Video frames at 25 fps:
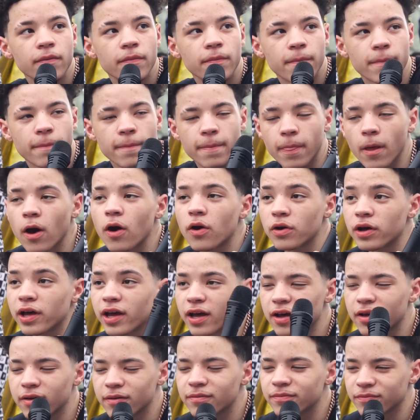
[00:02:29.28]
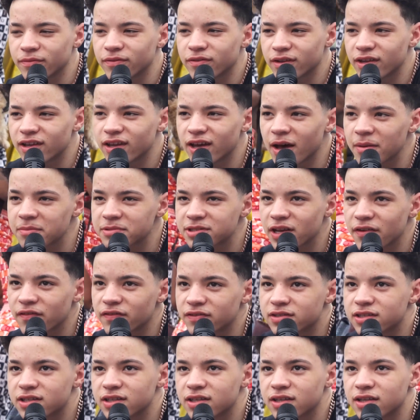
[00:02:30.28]
all new songs, which I'm glad,
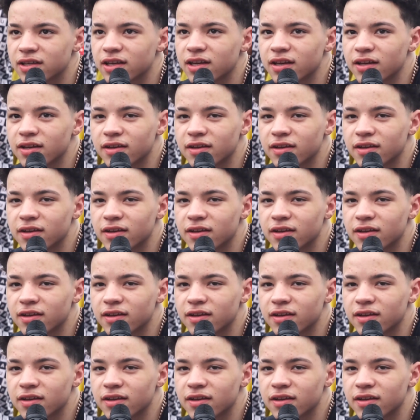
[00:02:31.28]
because he had